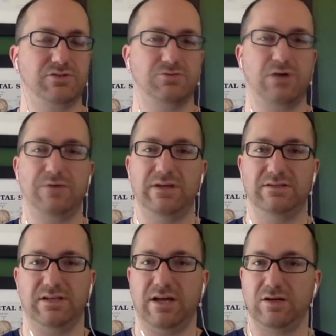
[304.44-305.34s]
throughout the
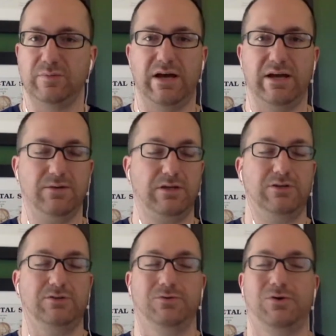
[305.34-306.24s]
entire body. We could
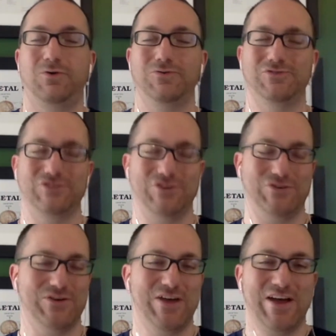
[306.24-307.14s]
do a whole
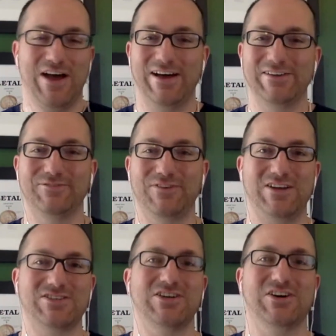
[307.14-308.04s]
show on
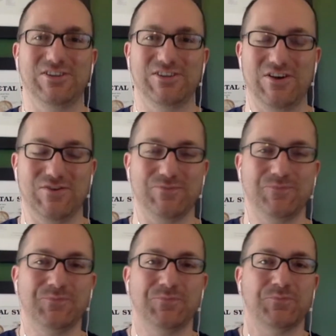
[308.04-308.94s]
fascia alone.
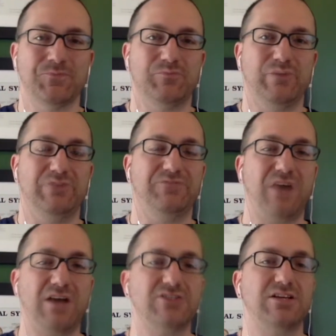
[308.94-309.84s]
But
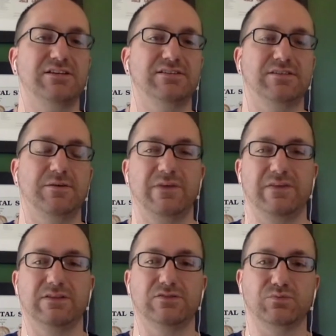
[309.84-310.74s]
fascia is something
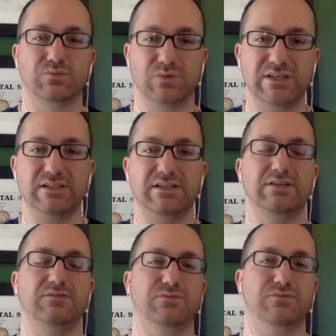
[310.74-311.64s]
that's
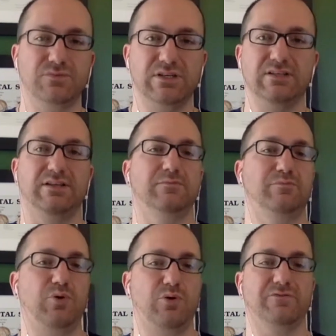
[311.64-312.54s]
really, really
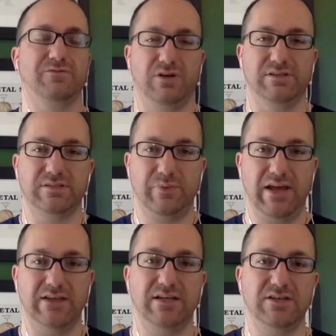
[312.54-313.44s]
important for us to
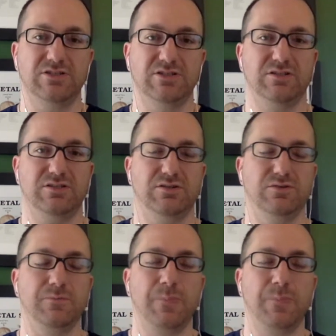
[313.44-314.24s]
pay attention to.